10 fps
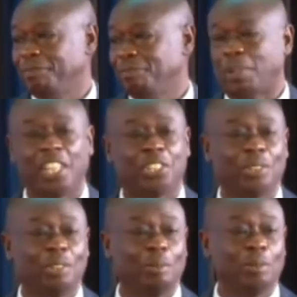
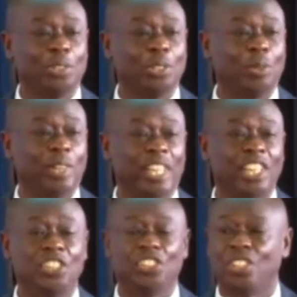Passion knows no
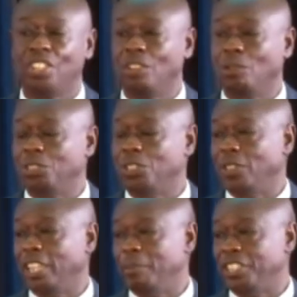age, knows no
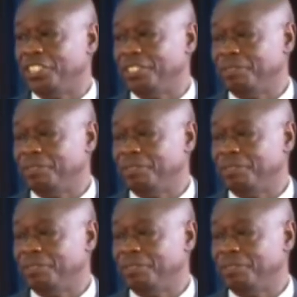limit.